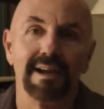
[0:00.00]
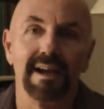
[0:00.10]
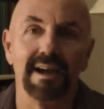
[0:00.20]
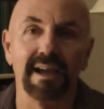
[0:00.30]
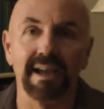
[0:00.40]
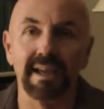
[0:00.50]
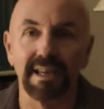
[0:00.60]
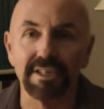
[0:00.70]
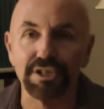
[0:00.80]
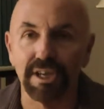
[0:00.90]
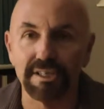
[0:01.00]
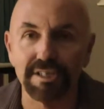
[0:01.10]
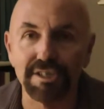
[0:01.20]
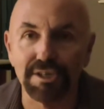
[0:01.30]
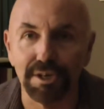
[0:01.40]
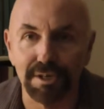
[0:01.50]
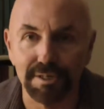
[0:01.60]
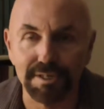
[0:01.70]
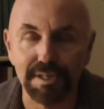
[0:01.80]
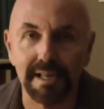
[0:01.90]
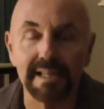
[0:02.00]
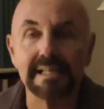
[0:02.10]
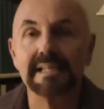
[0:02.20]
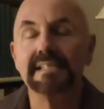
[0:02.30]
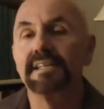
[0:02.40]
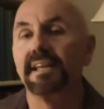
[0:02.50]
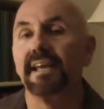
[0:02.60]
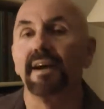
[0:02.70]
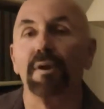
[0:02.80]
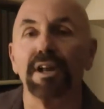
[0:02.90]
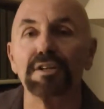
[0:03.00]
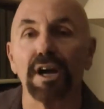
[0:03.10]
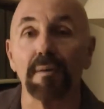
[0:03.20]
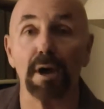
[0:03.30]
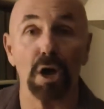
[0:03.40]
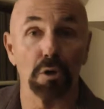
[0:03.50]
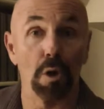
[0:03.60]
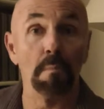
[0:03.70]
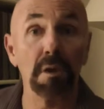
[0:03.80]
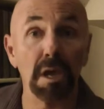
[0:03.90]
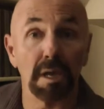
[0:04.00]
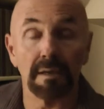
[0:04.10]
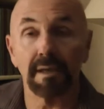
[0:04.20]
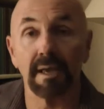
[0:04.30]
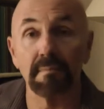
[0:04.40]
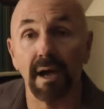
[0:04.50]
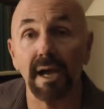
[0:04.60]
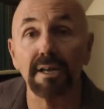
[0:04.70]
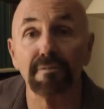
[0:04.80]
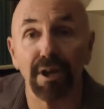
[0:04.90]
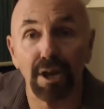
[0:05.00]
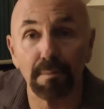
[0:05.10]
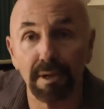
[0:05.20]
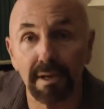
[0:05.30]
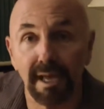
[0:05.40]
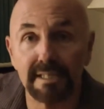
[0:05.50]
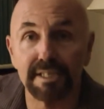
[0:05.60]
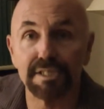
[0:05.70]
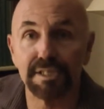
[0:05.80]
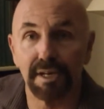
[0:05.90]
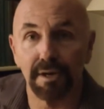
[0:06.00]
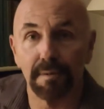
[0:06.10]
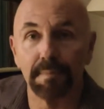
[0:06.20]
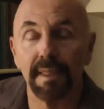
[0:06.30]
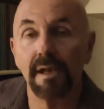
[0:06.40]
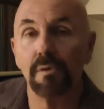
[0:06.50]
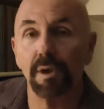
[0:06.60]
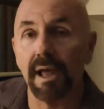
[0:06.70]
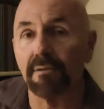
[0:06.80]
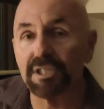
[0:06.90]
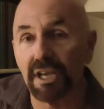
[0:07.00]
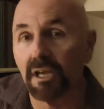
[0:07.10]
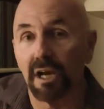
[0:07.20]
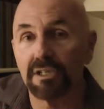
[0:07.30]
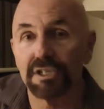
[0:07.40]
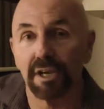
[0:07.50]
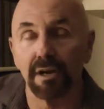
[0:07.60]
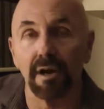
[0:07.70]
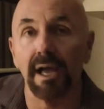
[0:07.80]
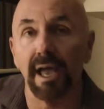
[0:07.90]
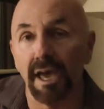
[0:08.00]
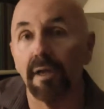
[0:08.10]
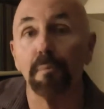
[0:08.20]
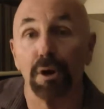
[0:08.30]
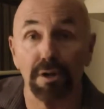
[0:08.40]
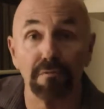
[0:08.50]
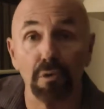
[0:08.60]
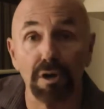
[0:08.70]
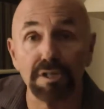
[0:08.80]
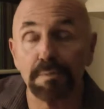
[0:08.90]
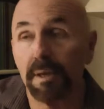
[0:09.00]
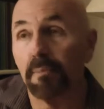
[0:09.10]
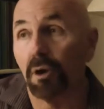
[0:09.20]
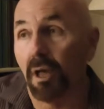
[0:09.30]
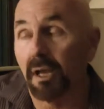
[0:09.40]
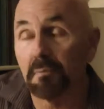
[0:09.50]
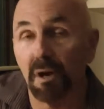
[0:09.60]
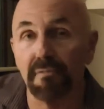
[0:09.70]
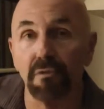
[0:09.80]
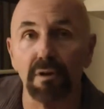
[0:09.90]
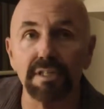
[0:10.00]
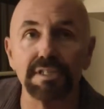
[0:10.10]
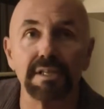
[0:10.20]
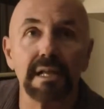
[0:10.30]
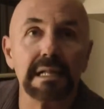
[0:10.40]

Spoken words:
Hi again, it's Jason Stearns. Today I want to talk about me and my development as a singer. When I was a young singer, I had a pretty voice. People liked my voice.